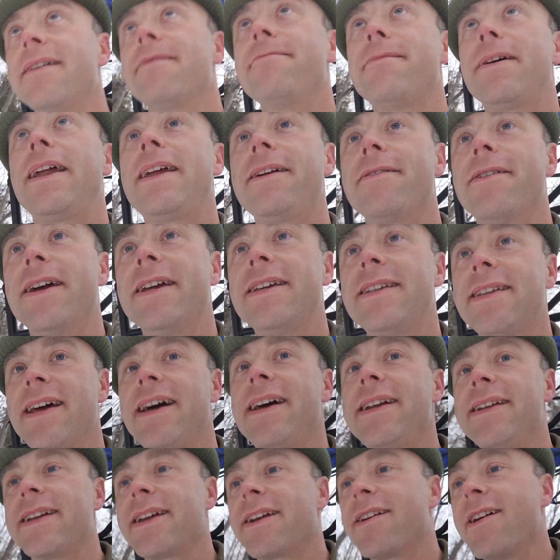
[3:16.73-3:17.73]
Anyways,
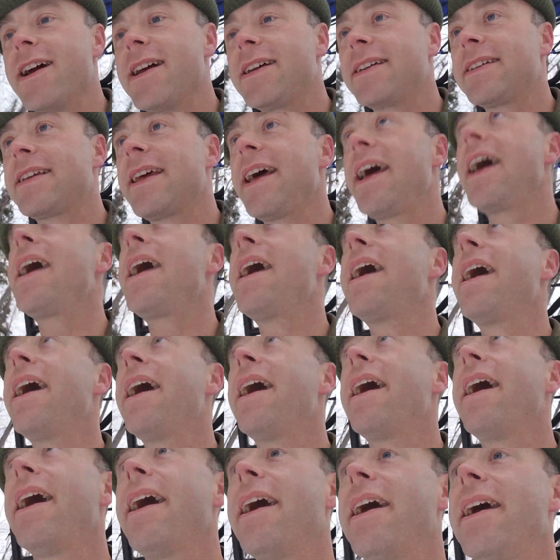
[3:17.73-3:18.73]
I digress.
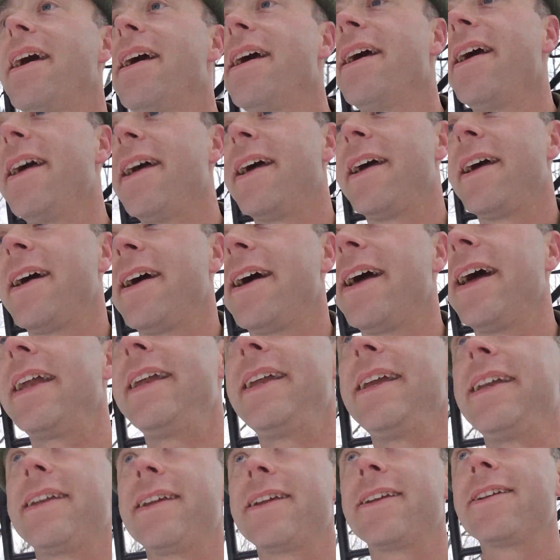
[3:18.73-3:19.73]
I
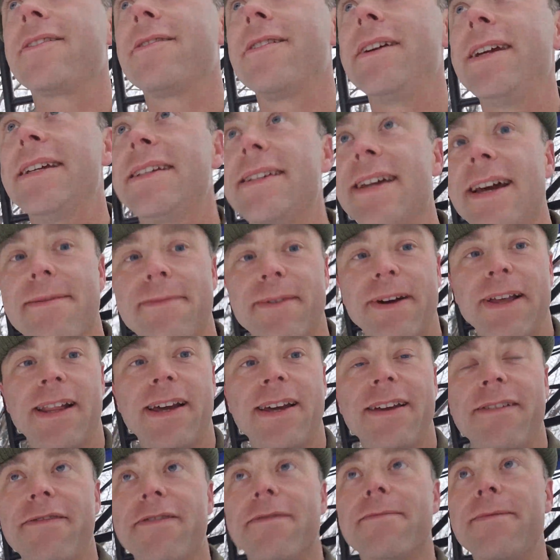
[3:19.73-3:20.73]
needed to reset my
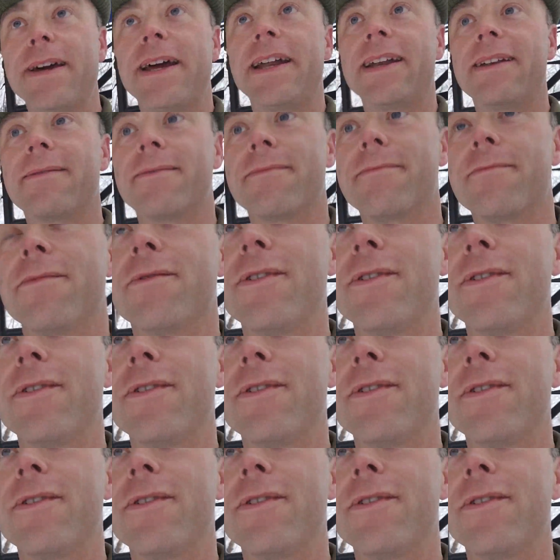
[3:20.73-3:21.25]
life a bit and